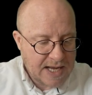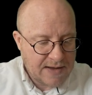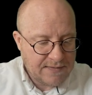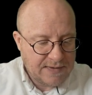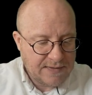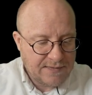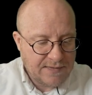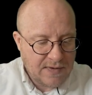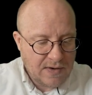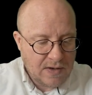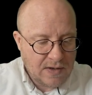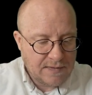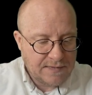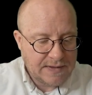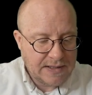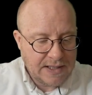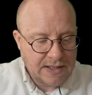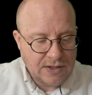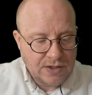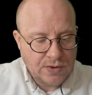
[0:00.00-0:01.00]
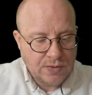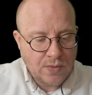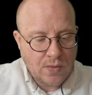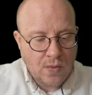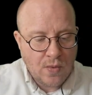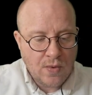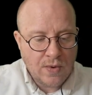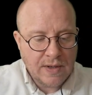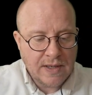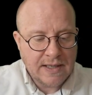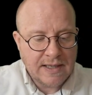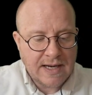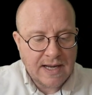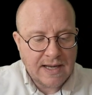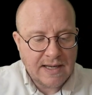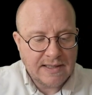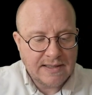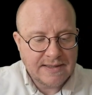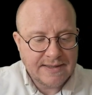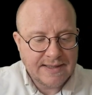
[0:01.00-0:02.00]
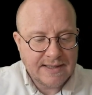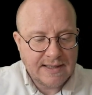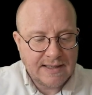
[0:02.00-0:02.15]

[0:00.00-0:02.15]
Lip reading: have evolved into organized